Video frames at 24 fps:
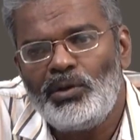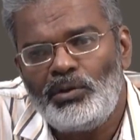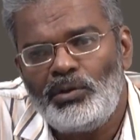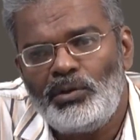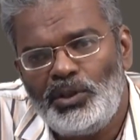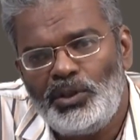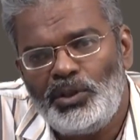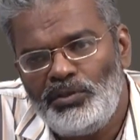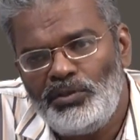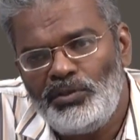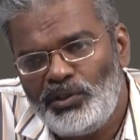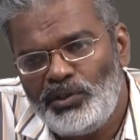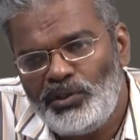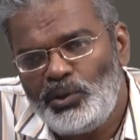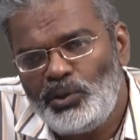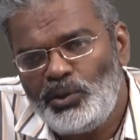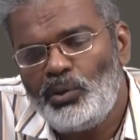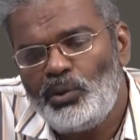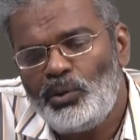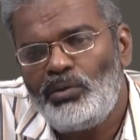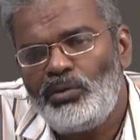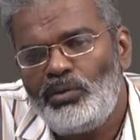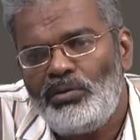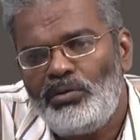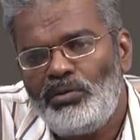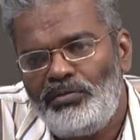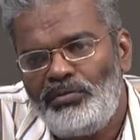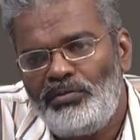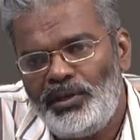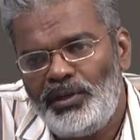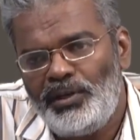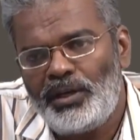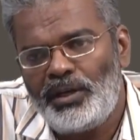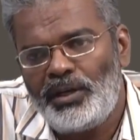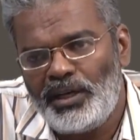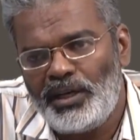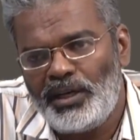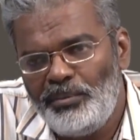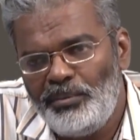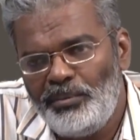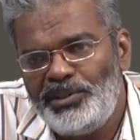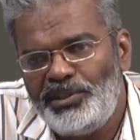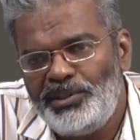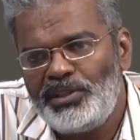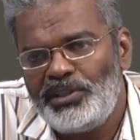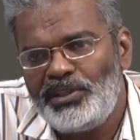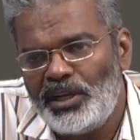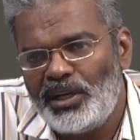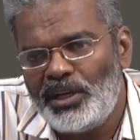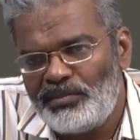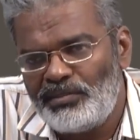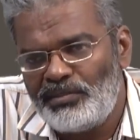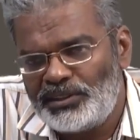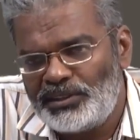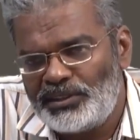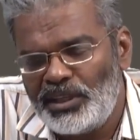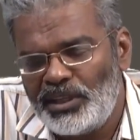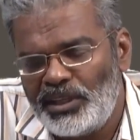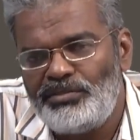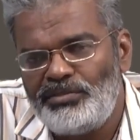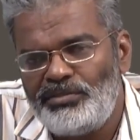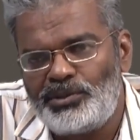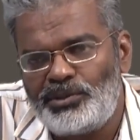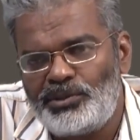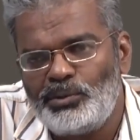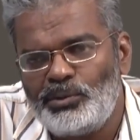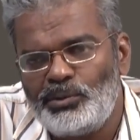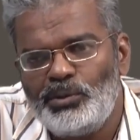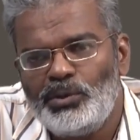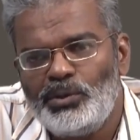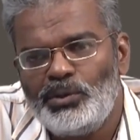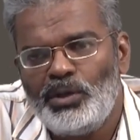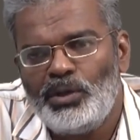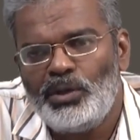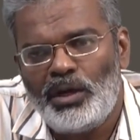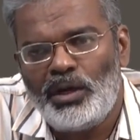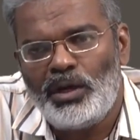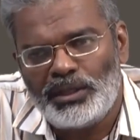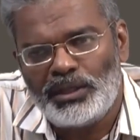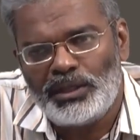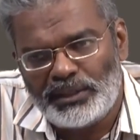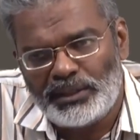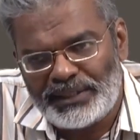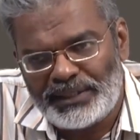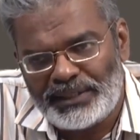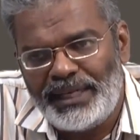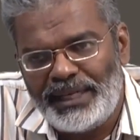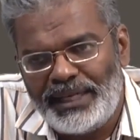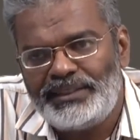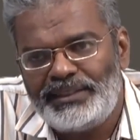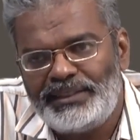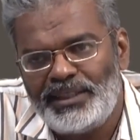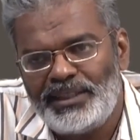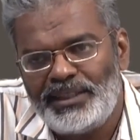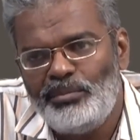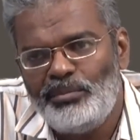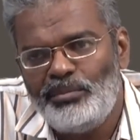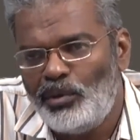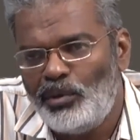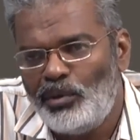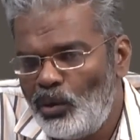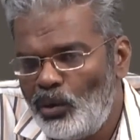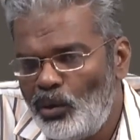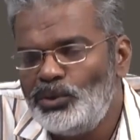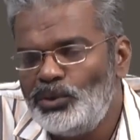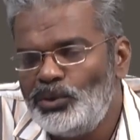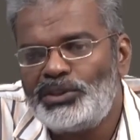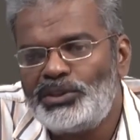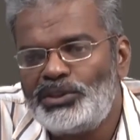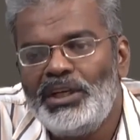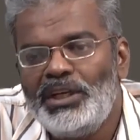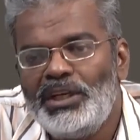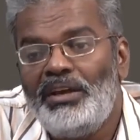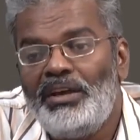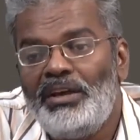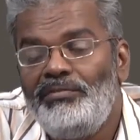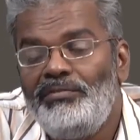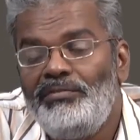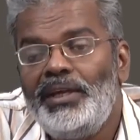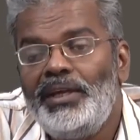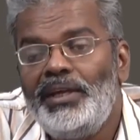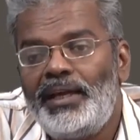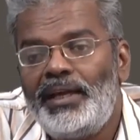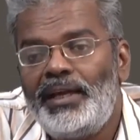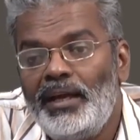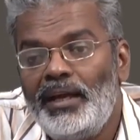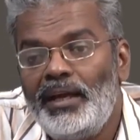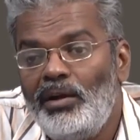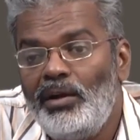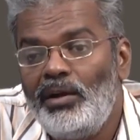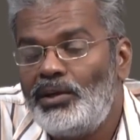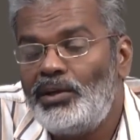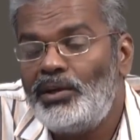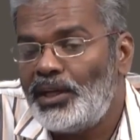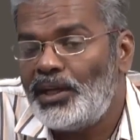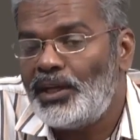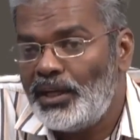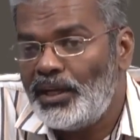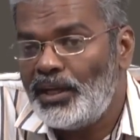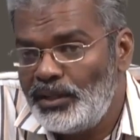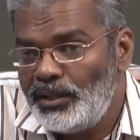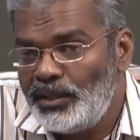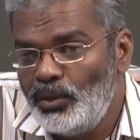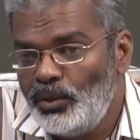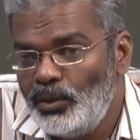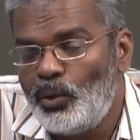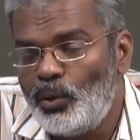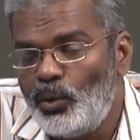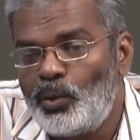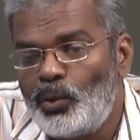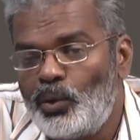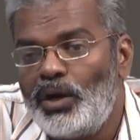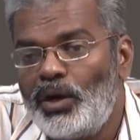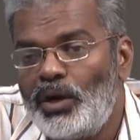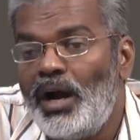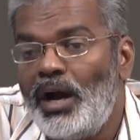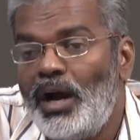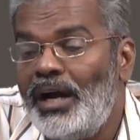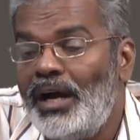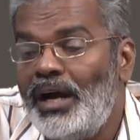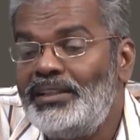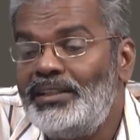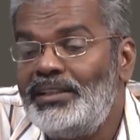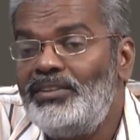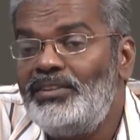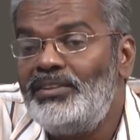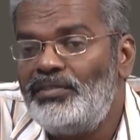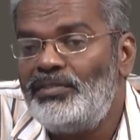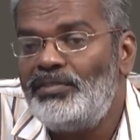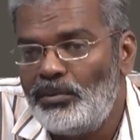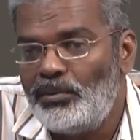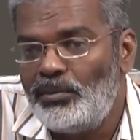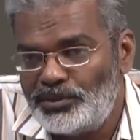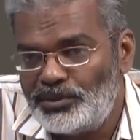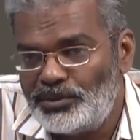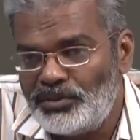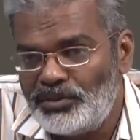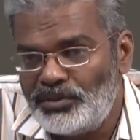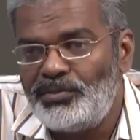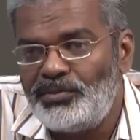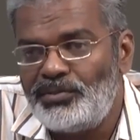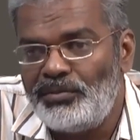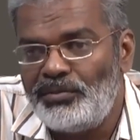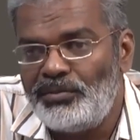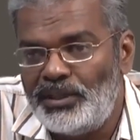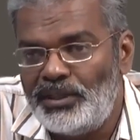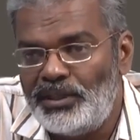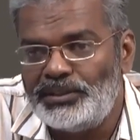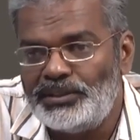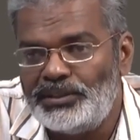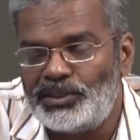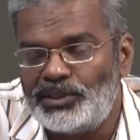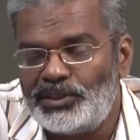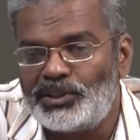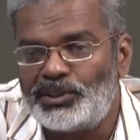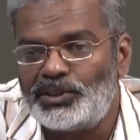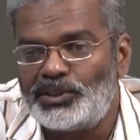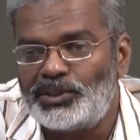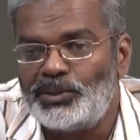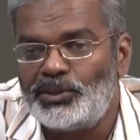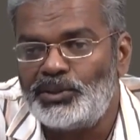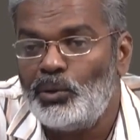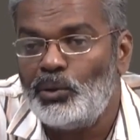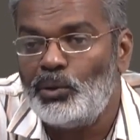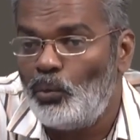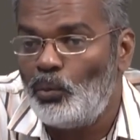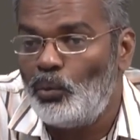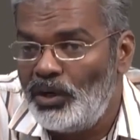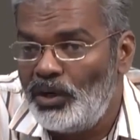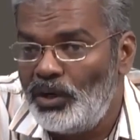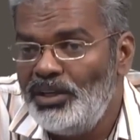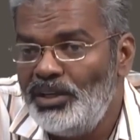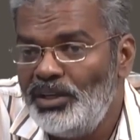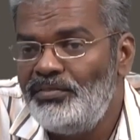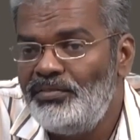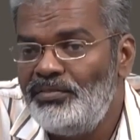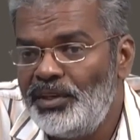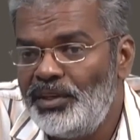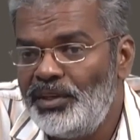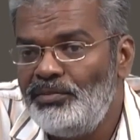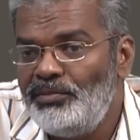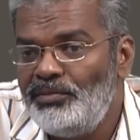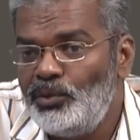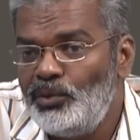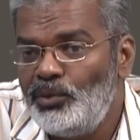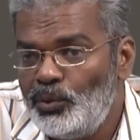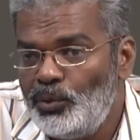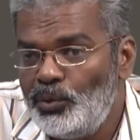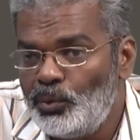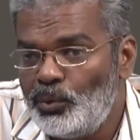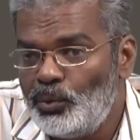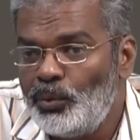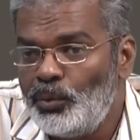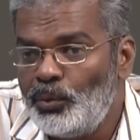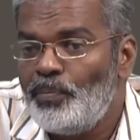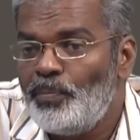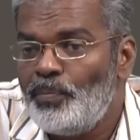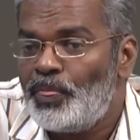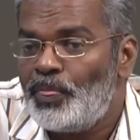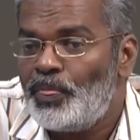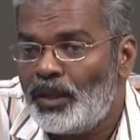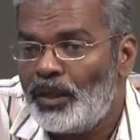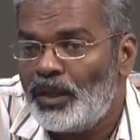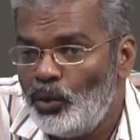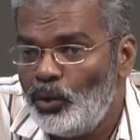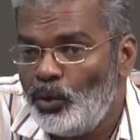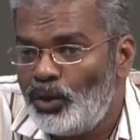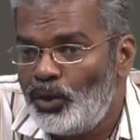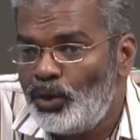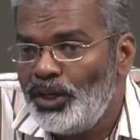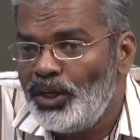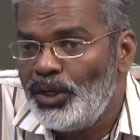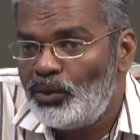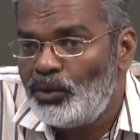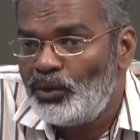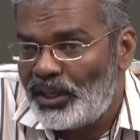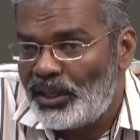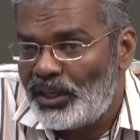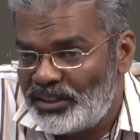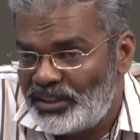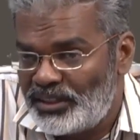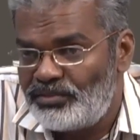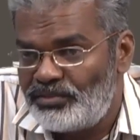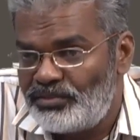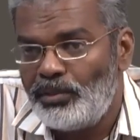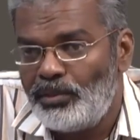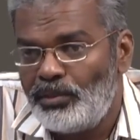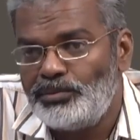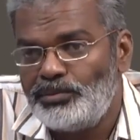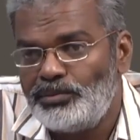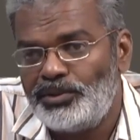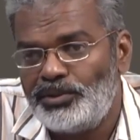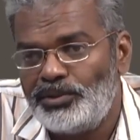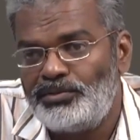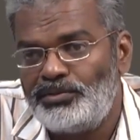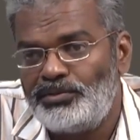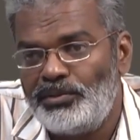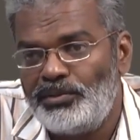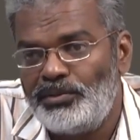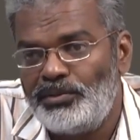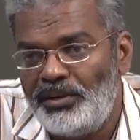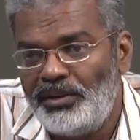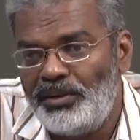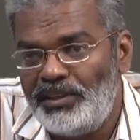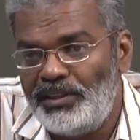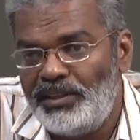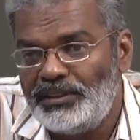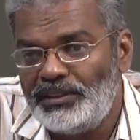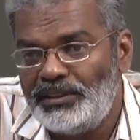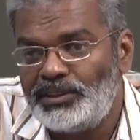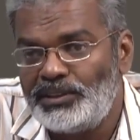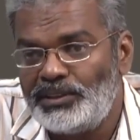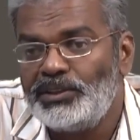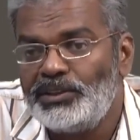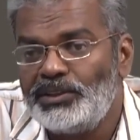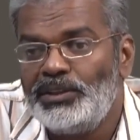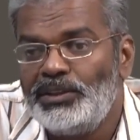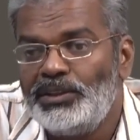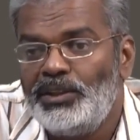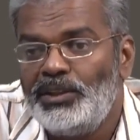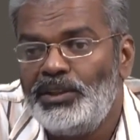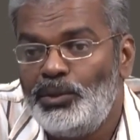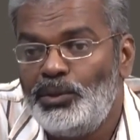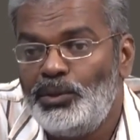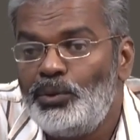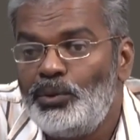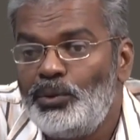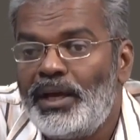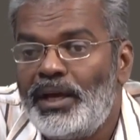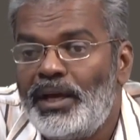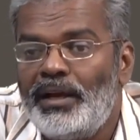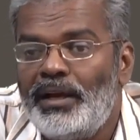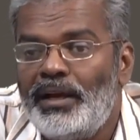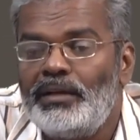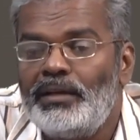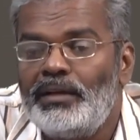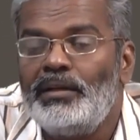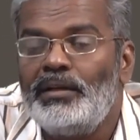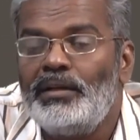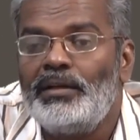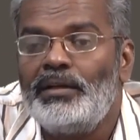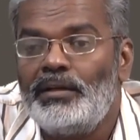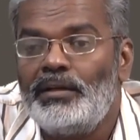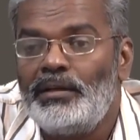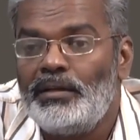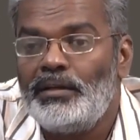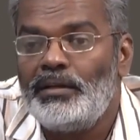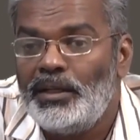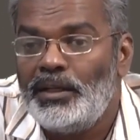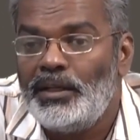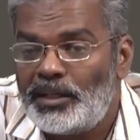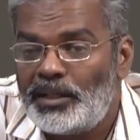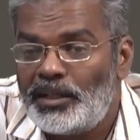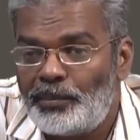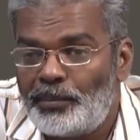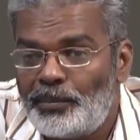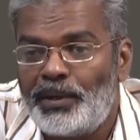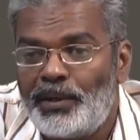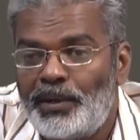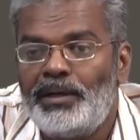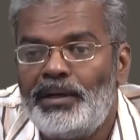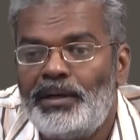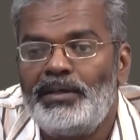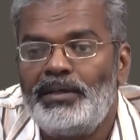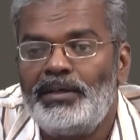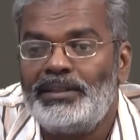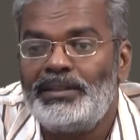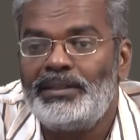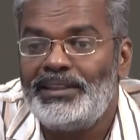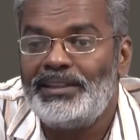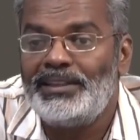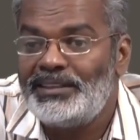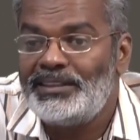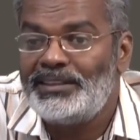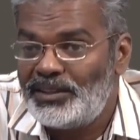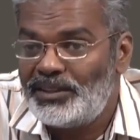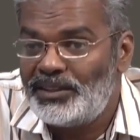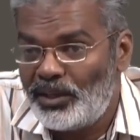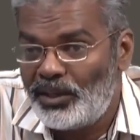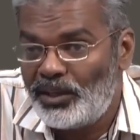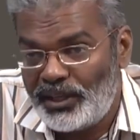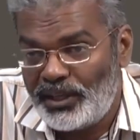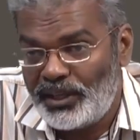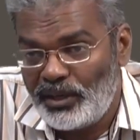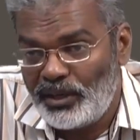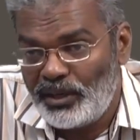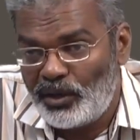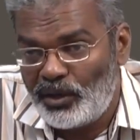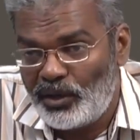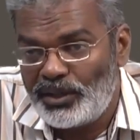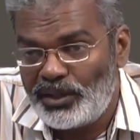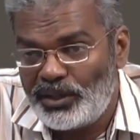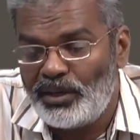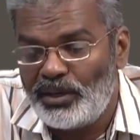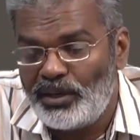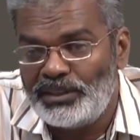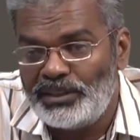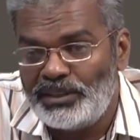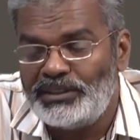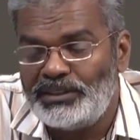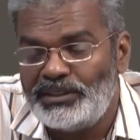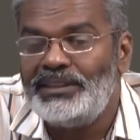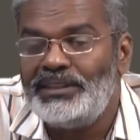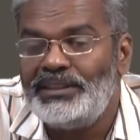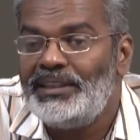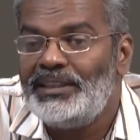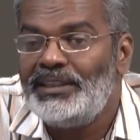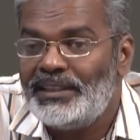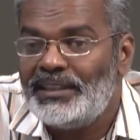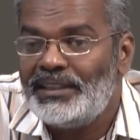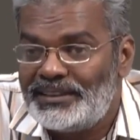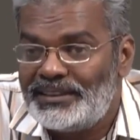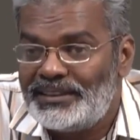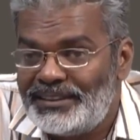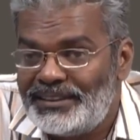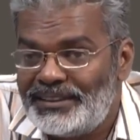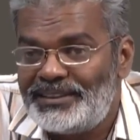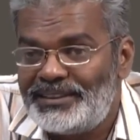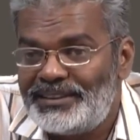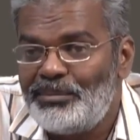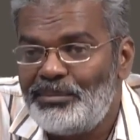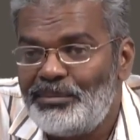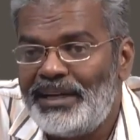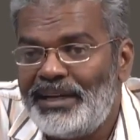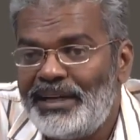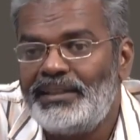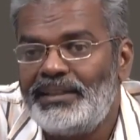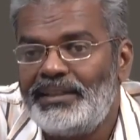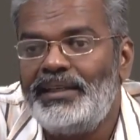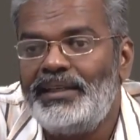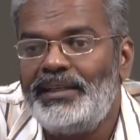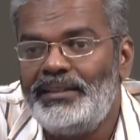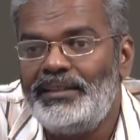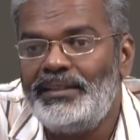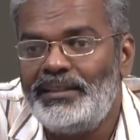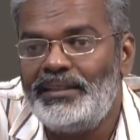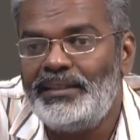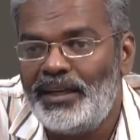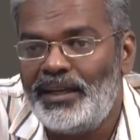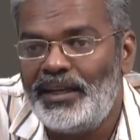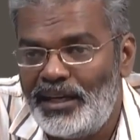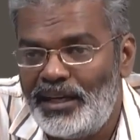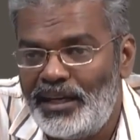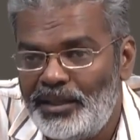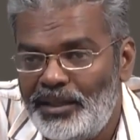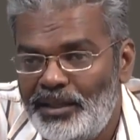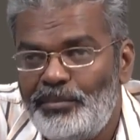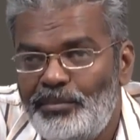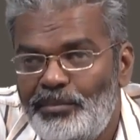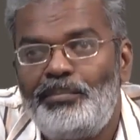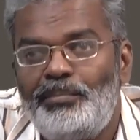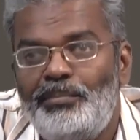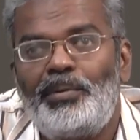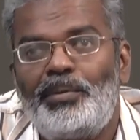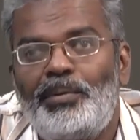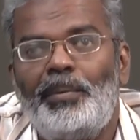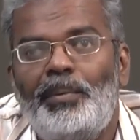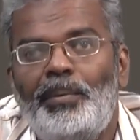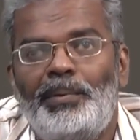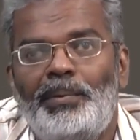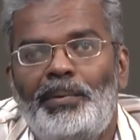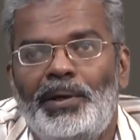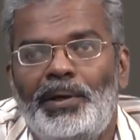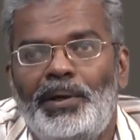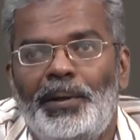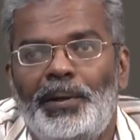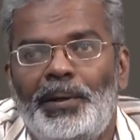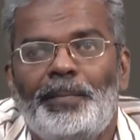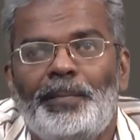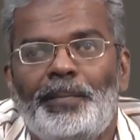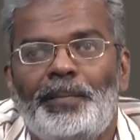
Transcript: even though we are limiting ourselves to sites and mounds, we cannot ignore other forms of evidences. Only when you look into other forms of evidence, you can interpret the historical archaeology systematically and properly.